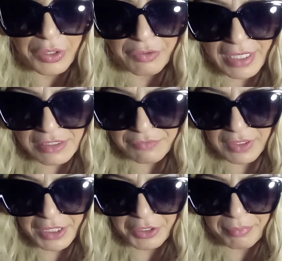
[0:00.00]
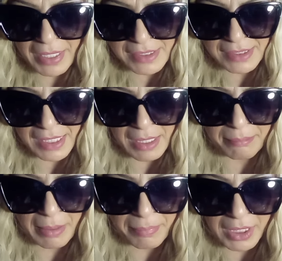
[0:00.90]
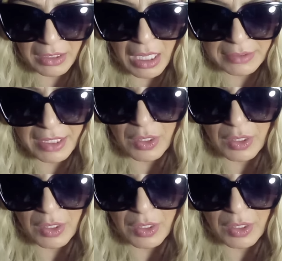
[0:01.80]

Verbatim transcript: guys feel like your Pisces is like a bump on a log. They